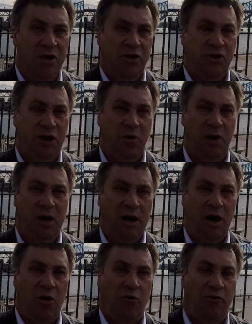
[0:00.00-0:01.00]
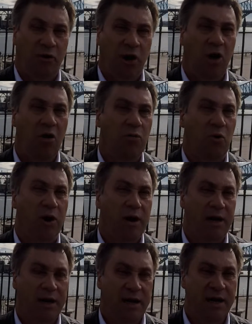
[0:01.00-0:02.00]
So for a logbook,
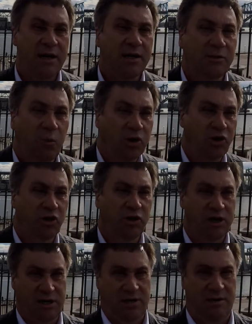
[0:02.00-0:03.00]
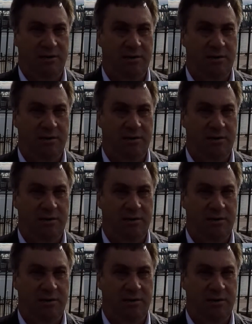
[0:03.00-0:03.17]
here's what you need.